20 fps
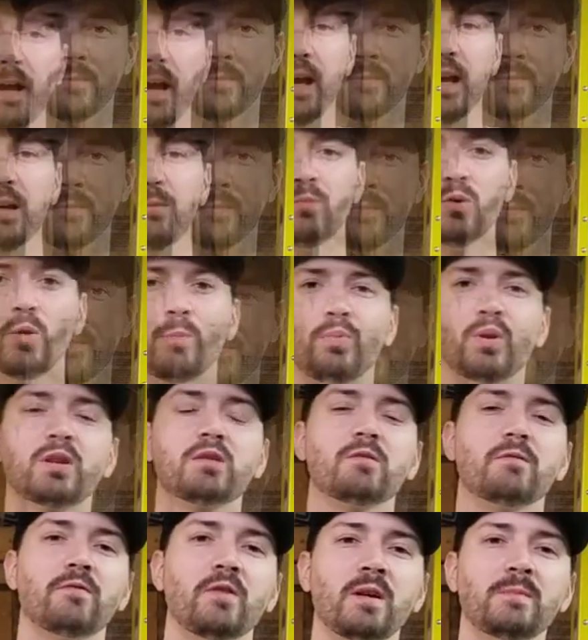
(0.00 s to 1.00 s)
I had built
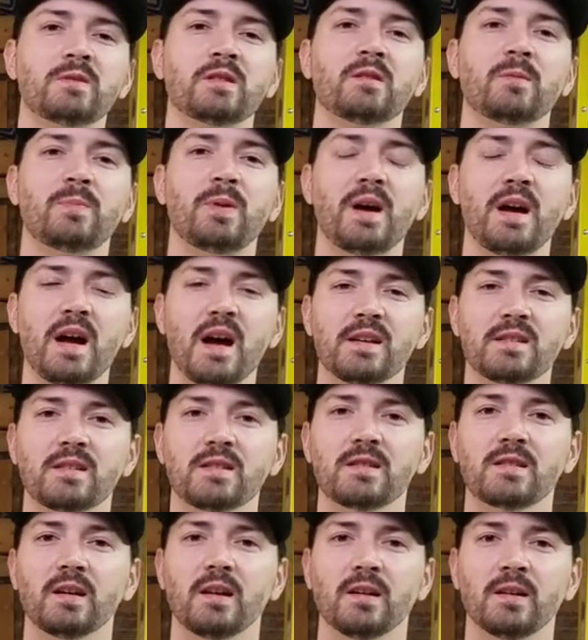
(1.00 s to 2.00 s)
picture frames in the
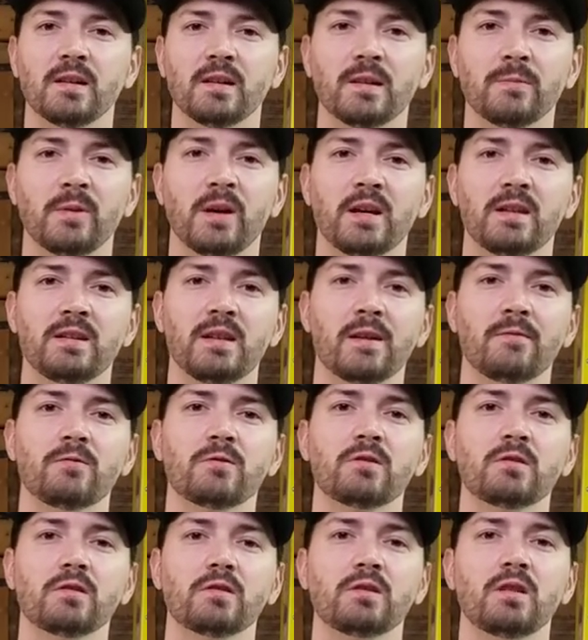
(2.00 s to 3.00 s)
past. I had
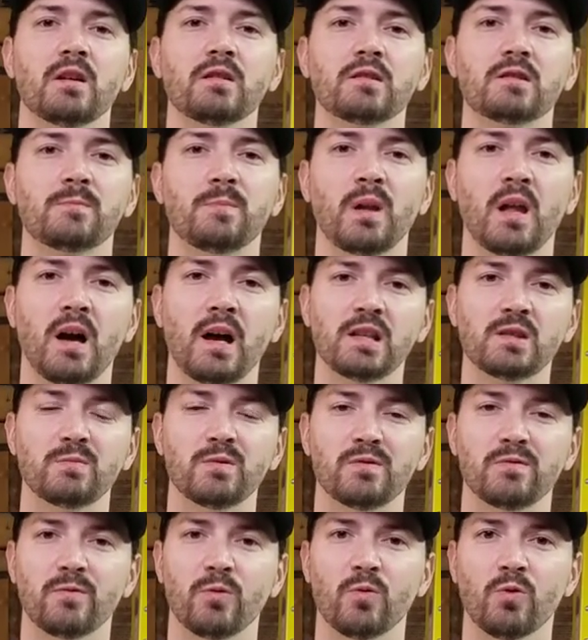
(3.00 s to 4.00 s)
never done splines
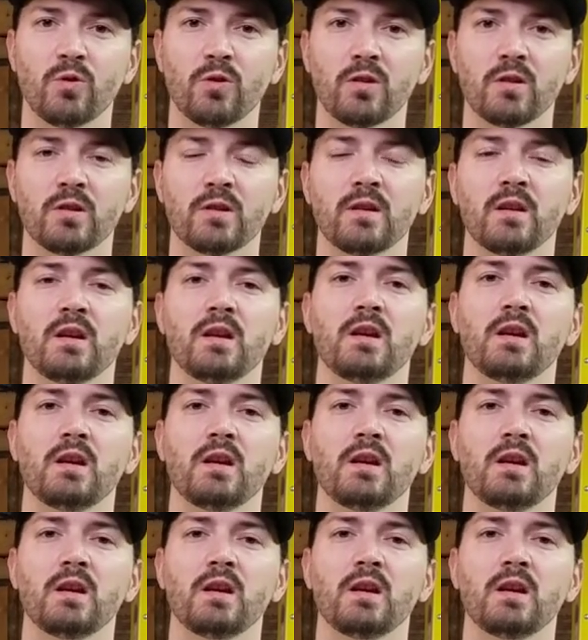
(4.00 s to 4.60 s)
before,